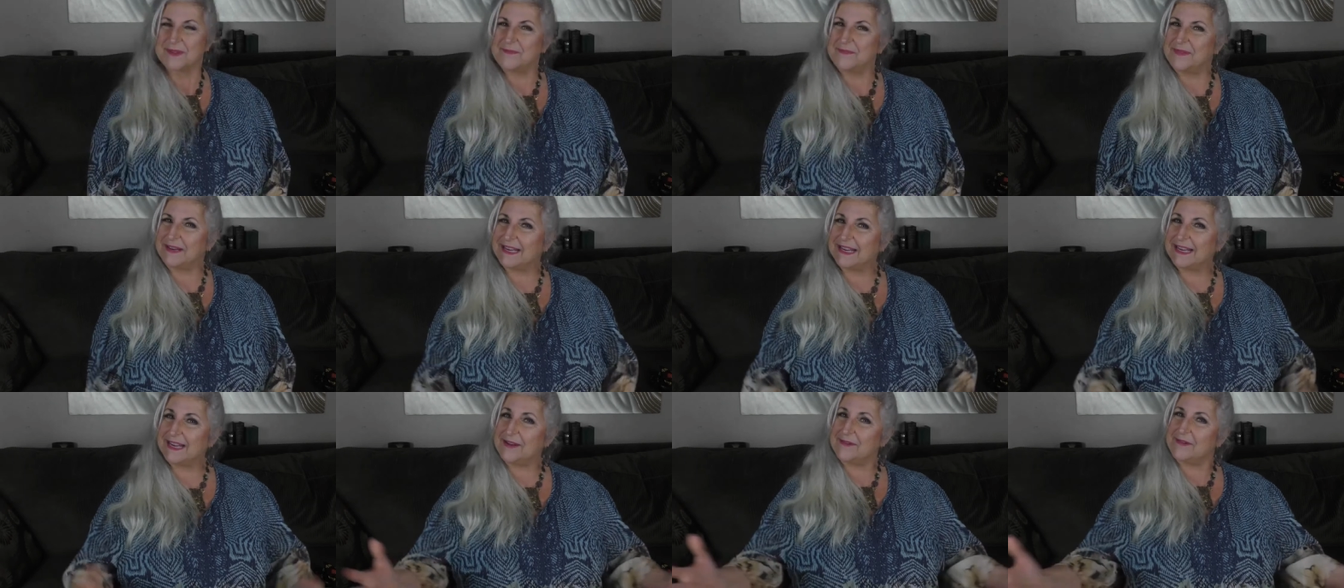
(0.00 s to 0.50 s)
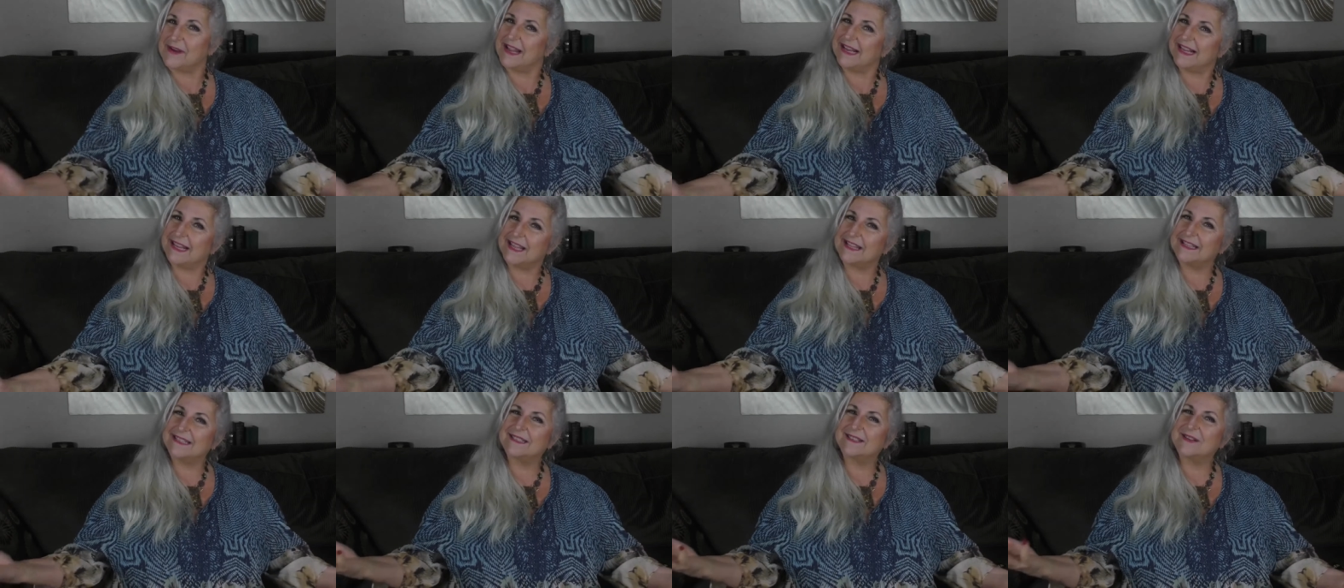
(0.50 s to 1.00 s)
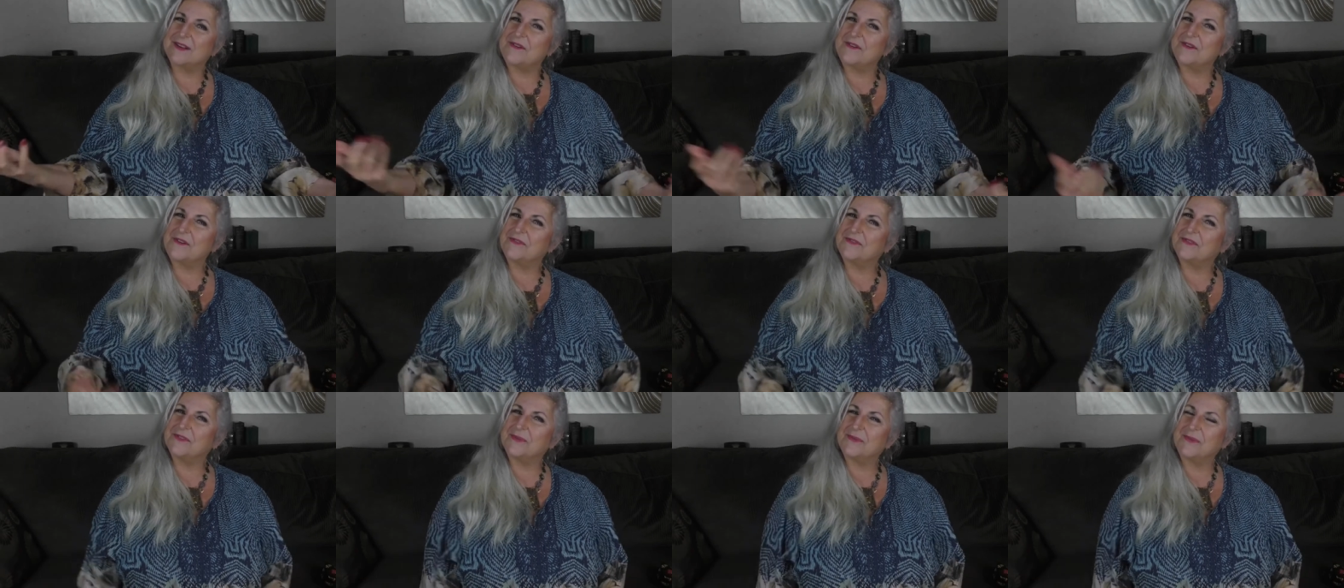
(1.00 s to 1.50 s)
But anyway, let's go
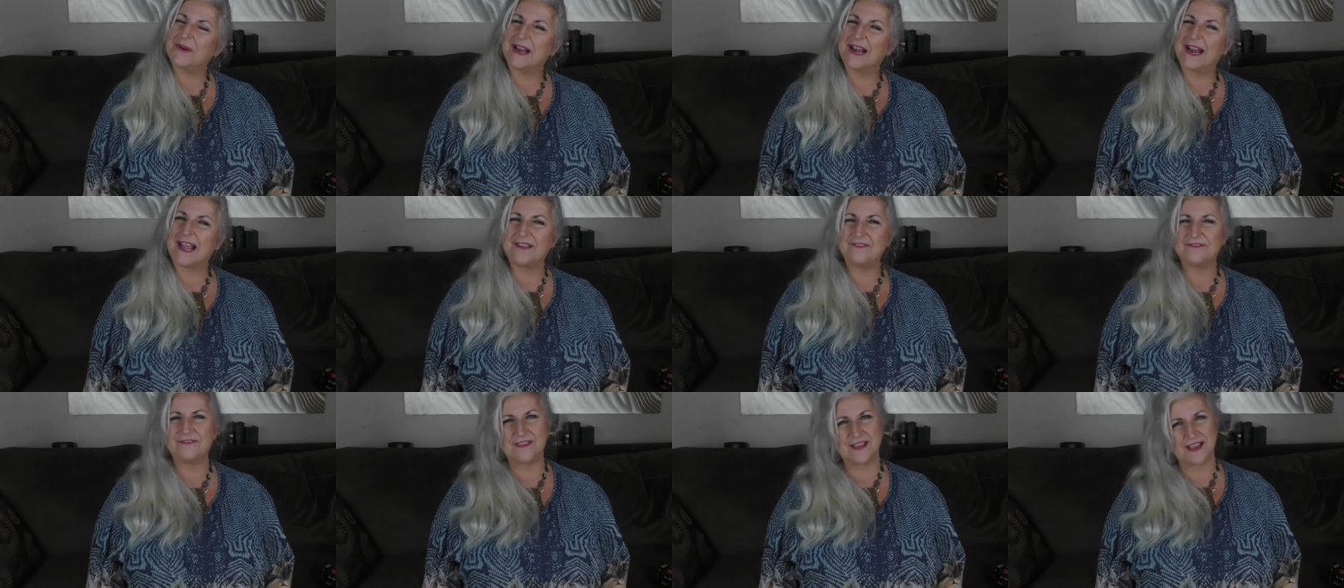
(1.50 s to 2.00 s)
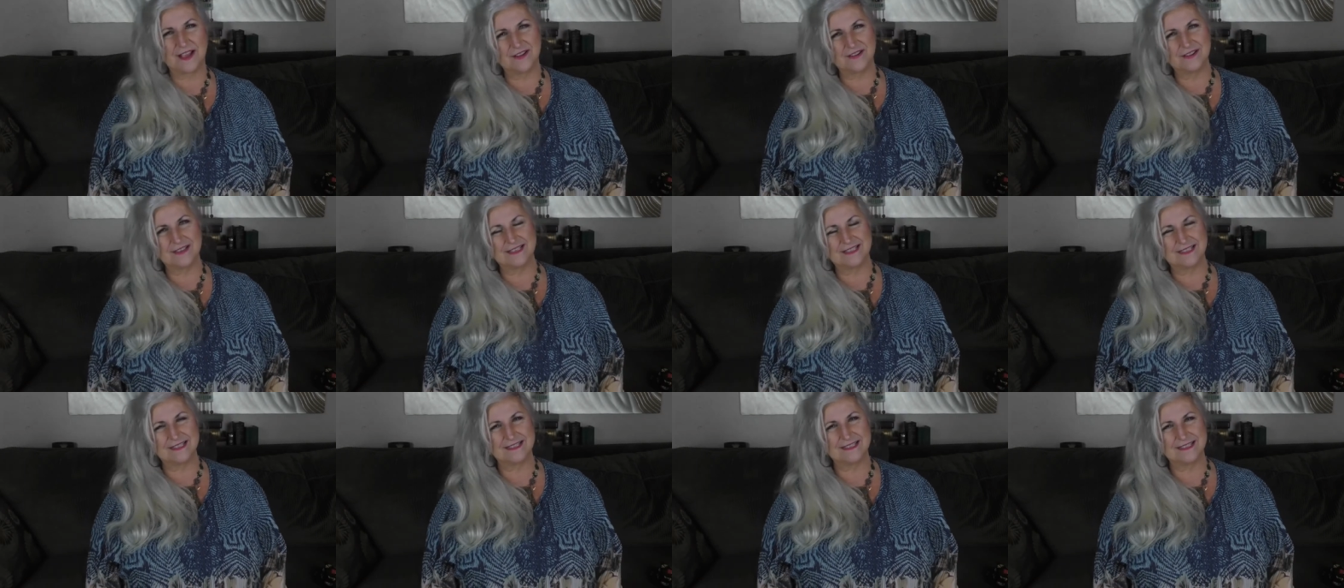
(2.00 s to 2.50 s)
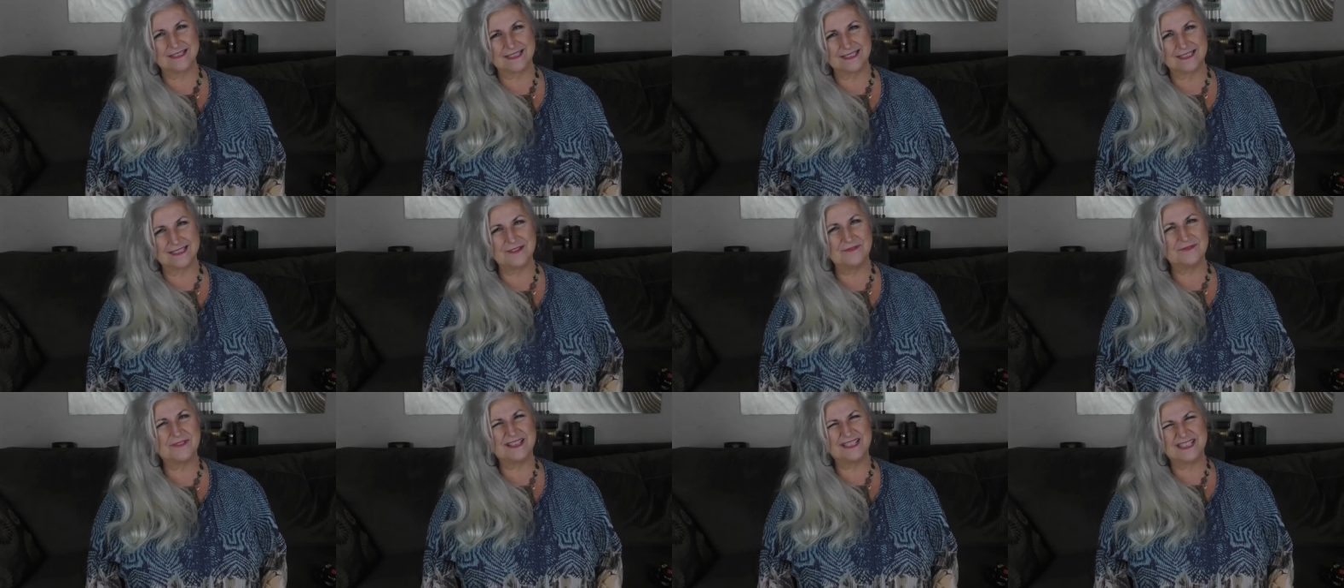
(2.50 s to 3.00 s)
over what I found and
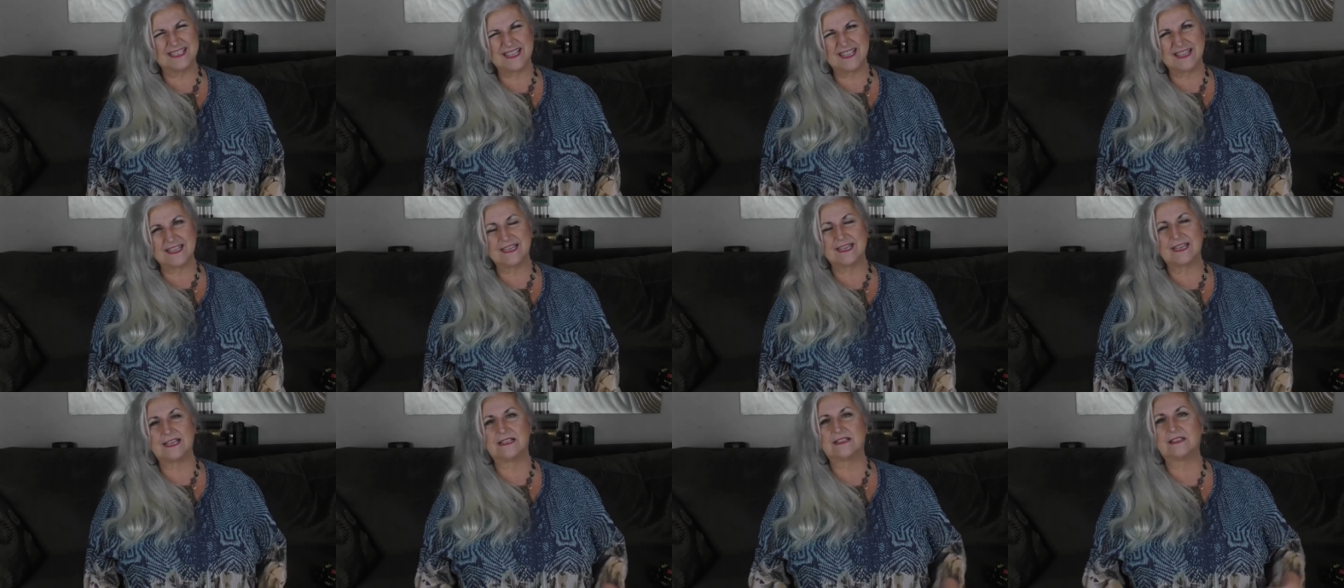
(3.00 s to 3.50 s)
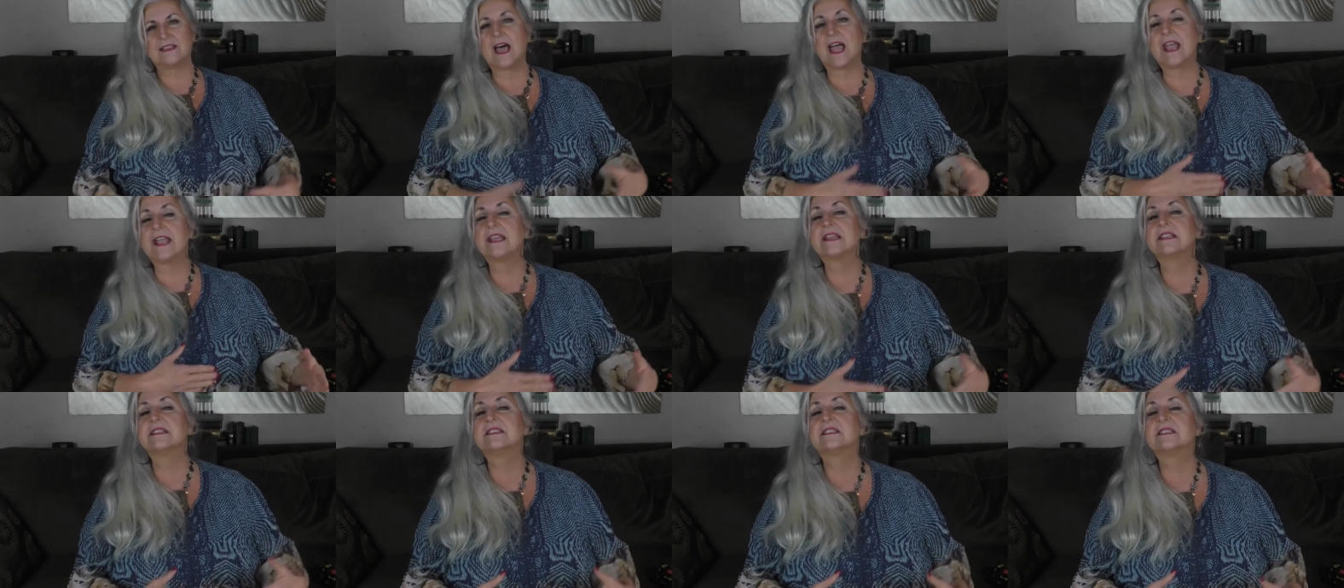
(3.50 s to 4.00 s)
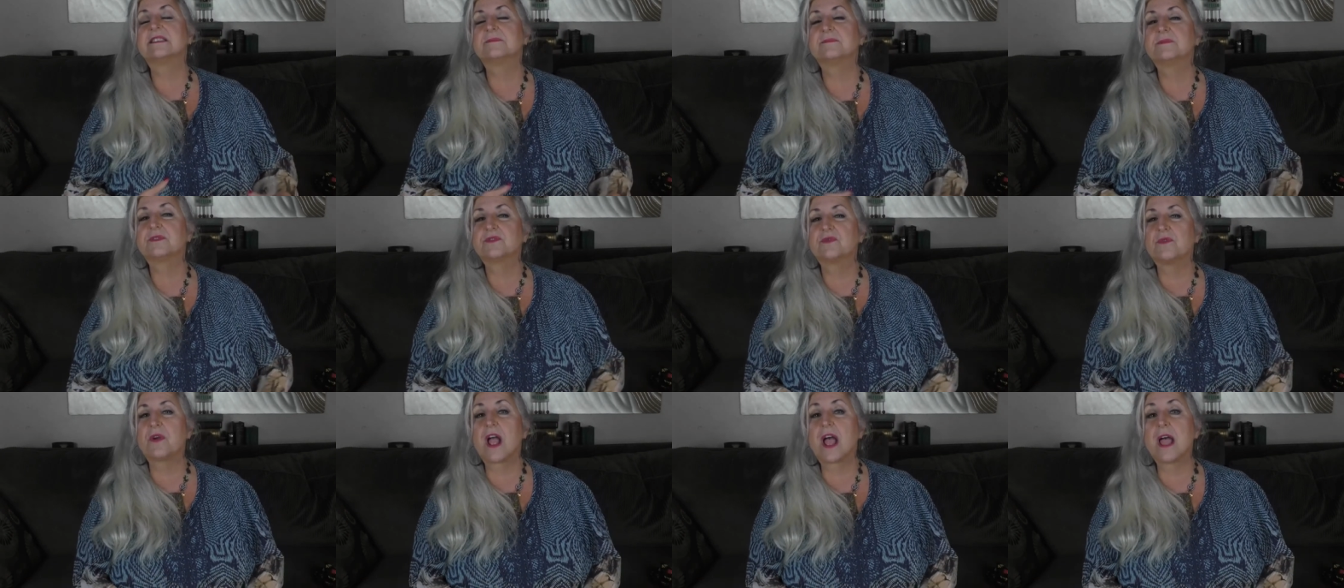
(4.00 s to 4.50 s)
see what you think. Like and
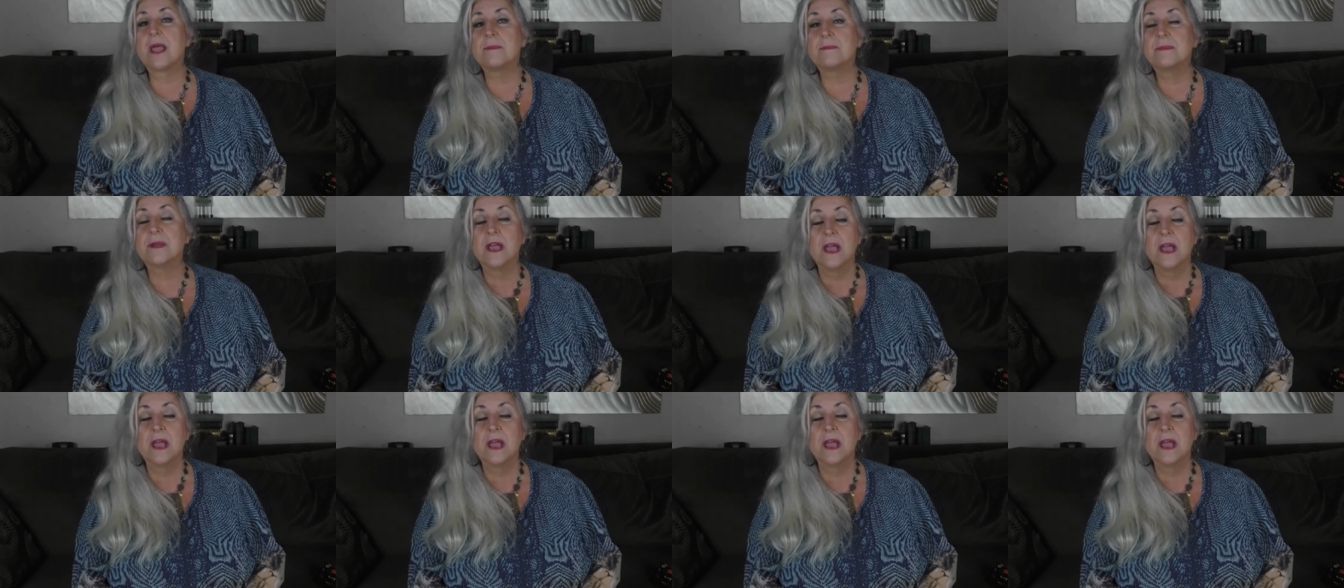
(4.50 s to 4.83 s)
subscribe.